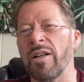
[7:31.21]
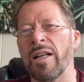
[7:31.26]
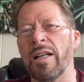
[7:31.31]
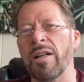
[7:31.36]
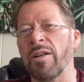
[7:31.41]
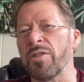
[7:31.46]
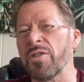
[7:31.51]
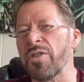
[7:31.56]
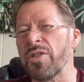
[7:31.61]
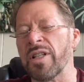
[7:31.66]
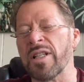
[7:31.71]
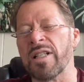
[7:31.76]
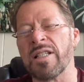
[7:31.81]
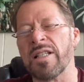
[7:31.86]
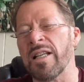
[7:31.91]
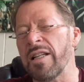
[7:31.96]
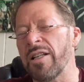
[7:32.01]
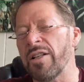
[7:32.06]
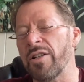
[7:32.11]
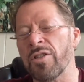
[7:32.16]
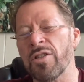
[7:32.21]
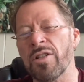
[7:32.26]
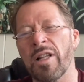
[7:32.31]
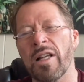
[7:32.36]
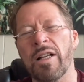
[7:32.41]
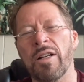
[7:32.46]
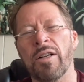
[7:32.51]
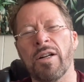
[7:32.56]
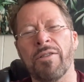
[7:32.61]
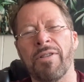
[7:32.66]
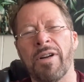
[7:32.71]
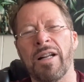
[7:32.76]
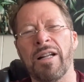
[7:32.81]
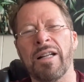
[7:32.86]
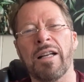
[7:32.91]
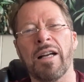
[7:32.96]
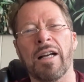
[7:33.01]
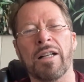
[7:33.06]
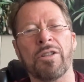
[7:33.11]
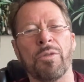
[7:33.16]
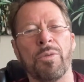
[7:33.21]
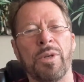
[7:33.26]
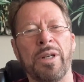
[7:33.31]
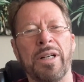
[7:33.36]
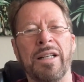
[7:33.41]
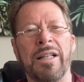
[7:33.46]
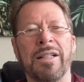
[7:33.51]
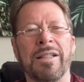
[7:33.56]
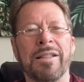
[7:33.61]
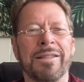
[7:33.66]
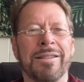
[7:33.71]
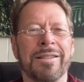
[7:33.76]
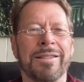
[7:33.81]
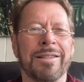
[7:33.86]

I don't know, 6-8 years later, I finally got to reading